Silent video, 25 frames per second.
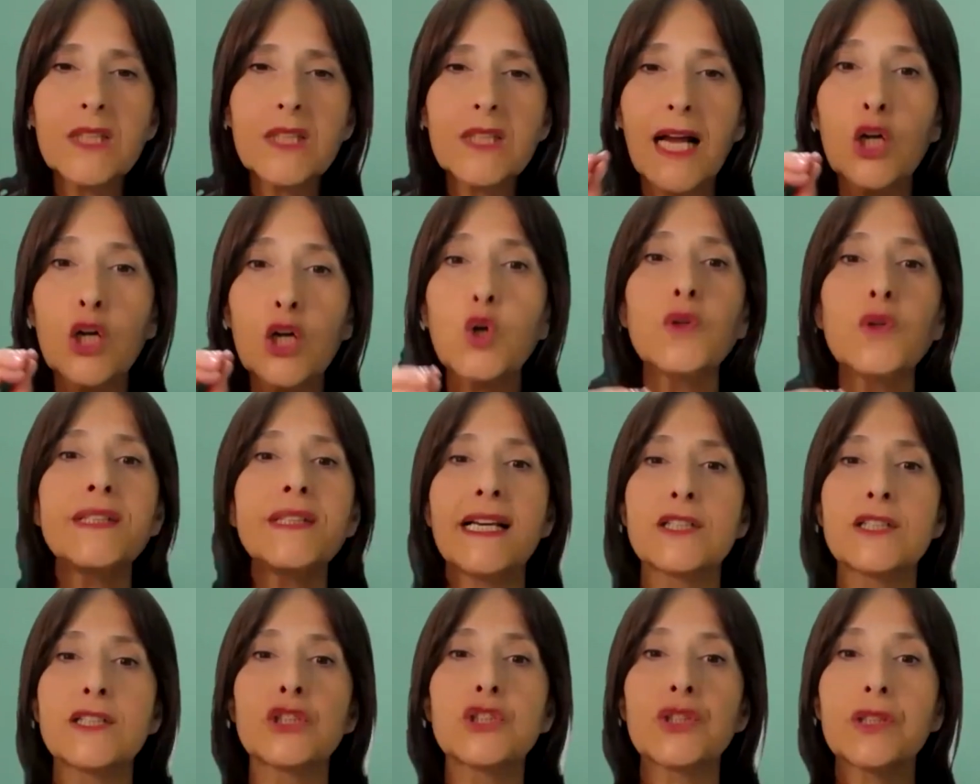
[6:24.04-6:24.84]
A
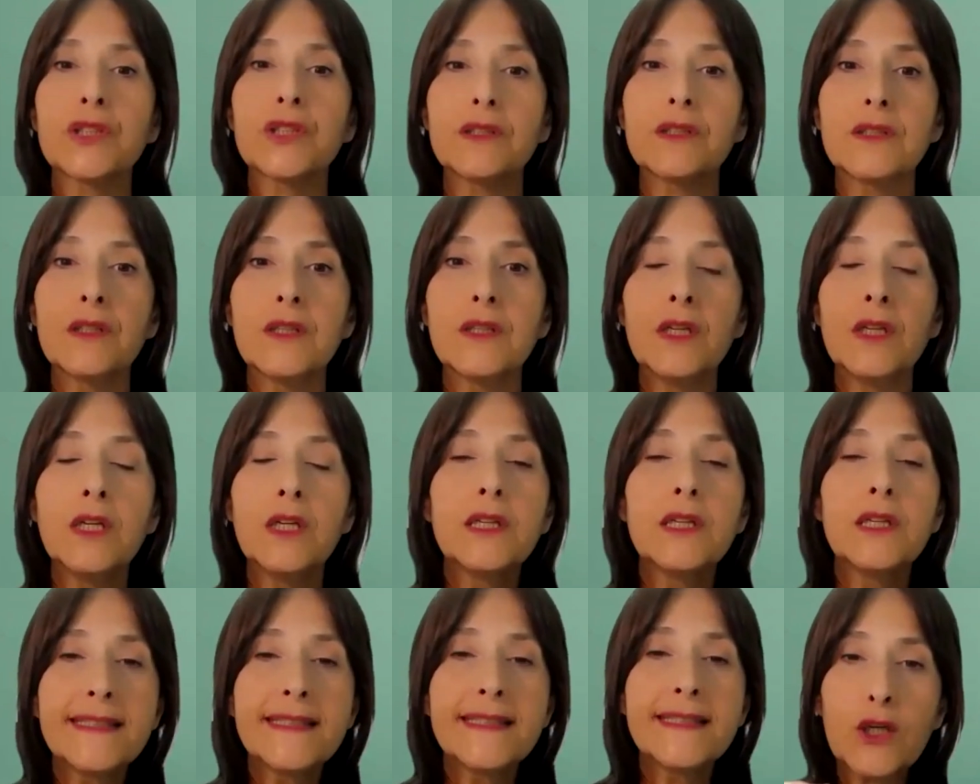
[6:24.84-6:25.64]
connection.
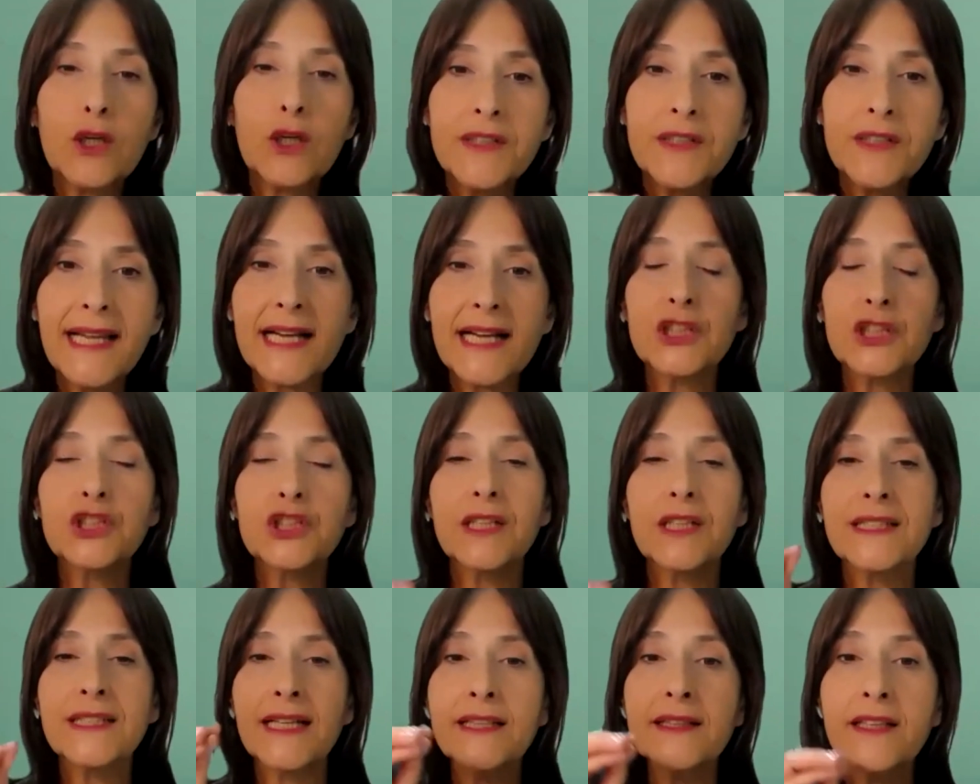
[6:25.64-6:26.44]
The
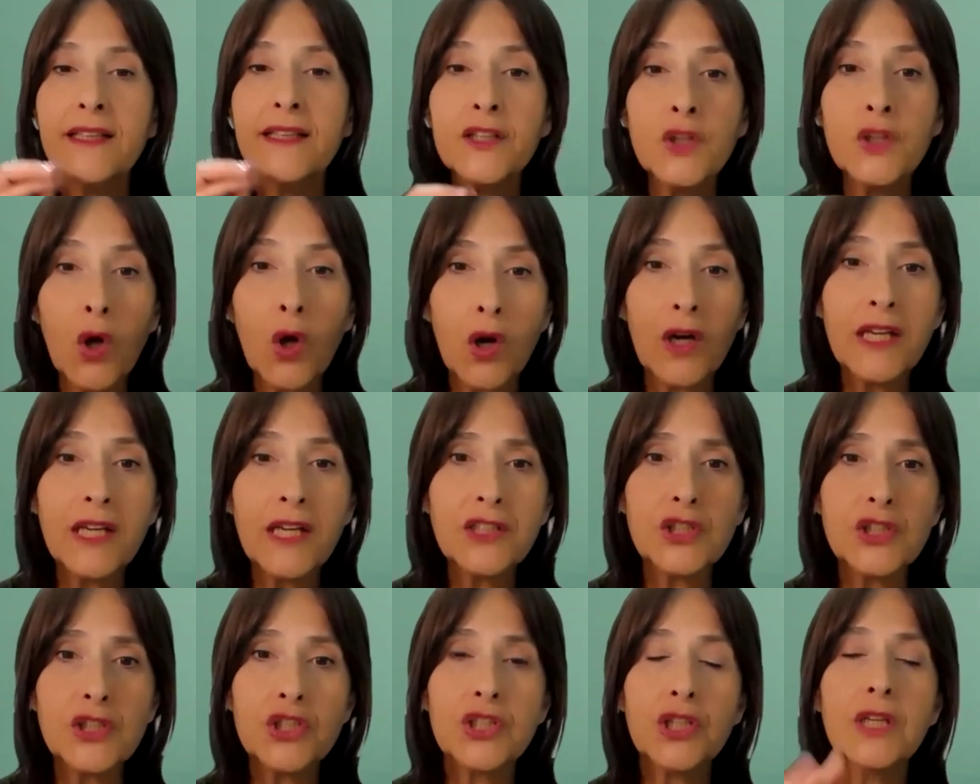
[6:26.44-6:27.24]
connection and the
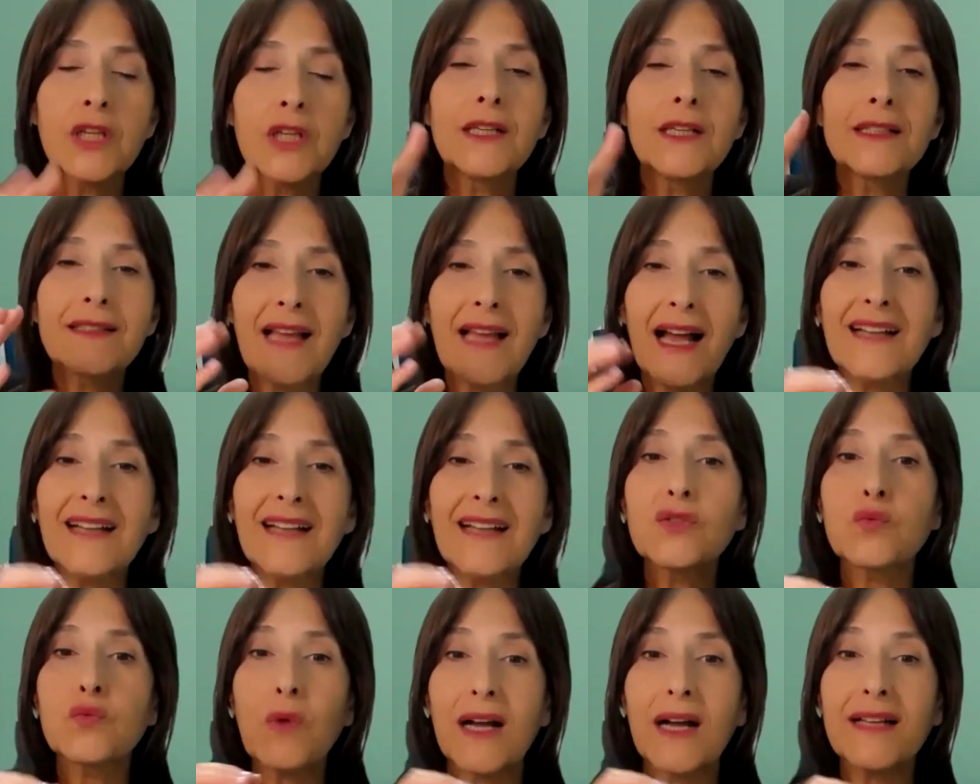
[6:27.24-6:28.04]
knowledge,
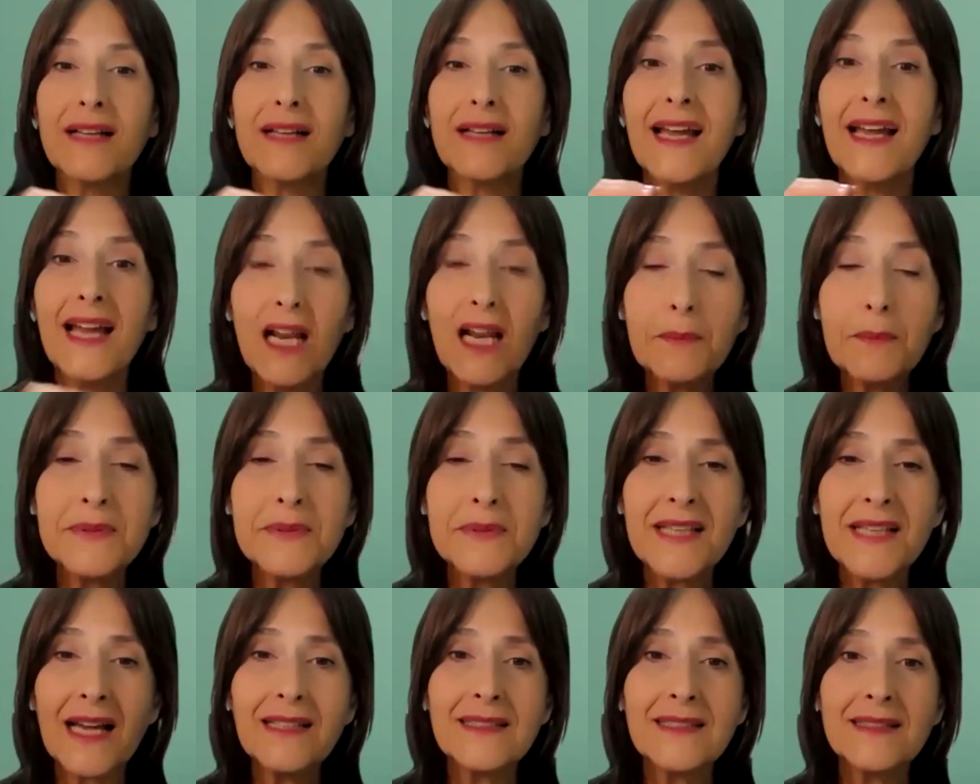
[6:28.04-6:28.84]
that's what helps
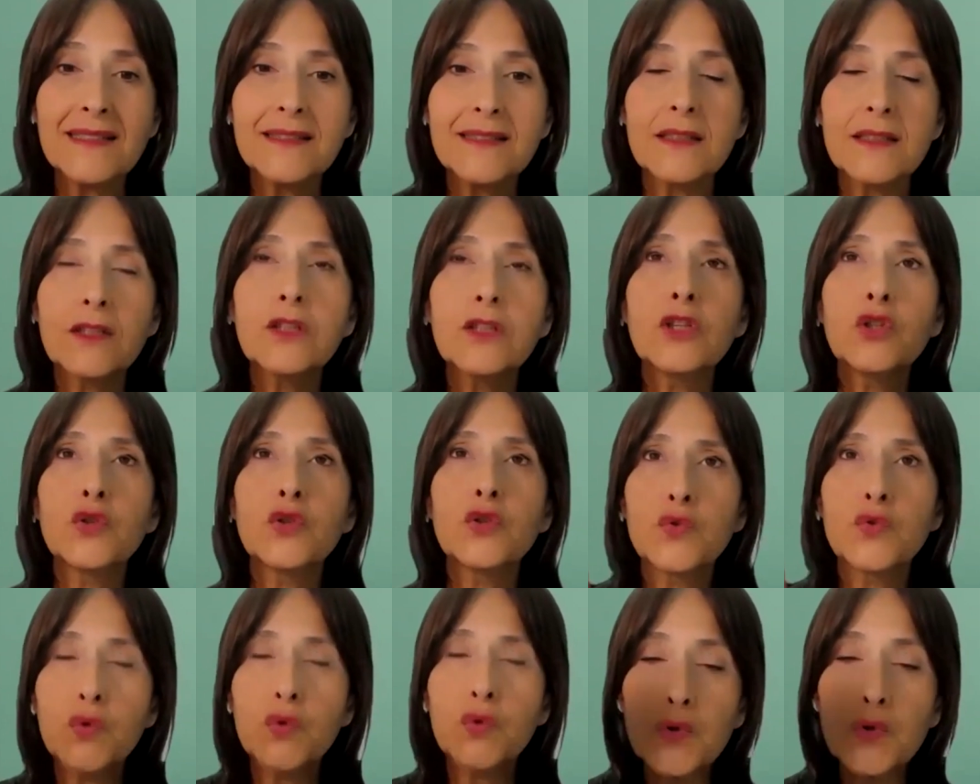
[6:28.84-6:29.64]
us
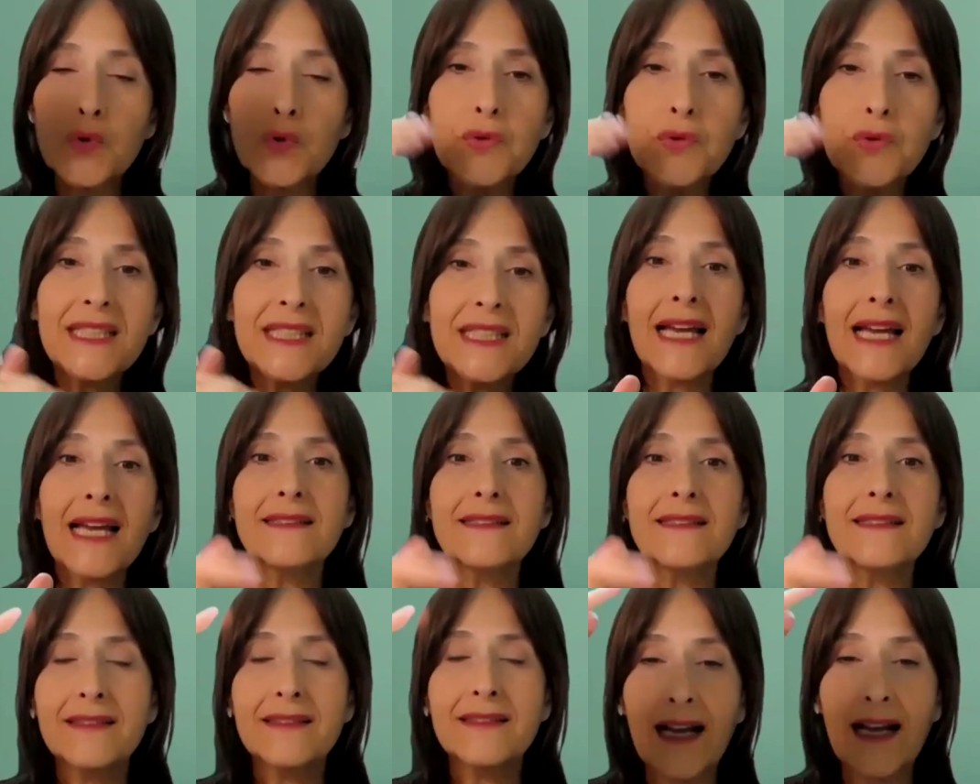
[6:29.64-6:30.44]
to
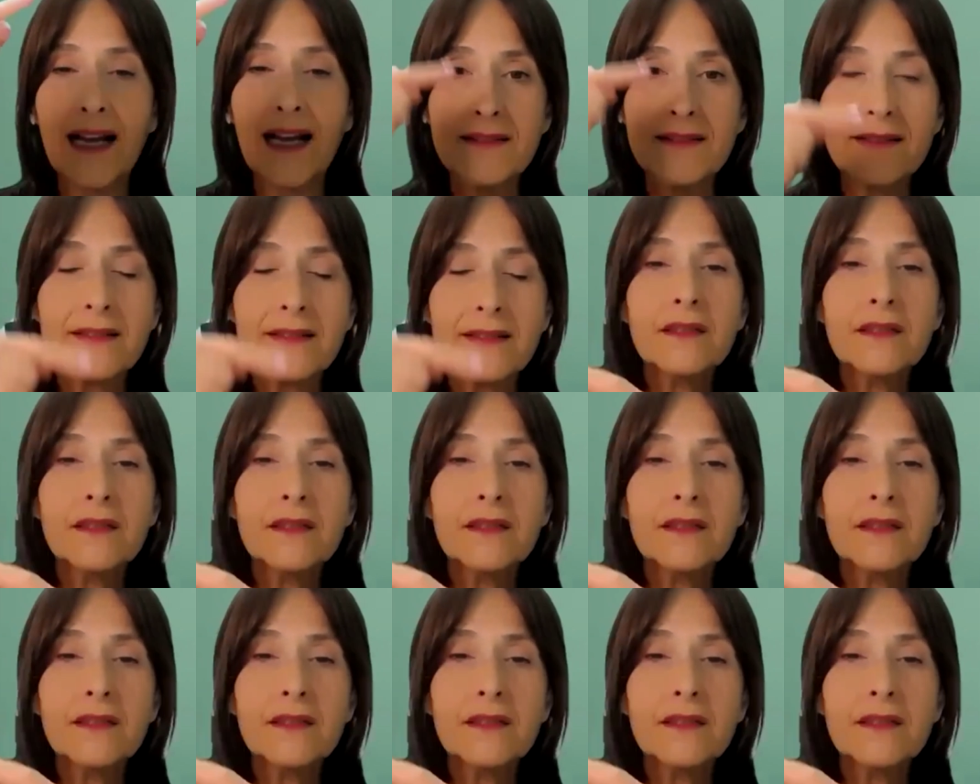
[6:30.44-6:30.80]
create that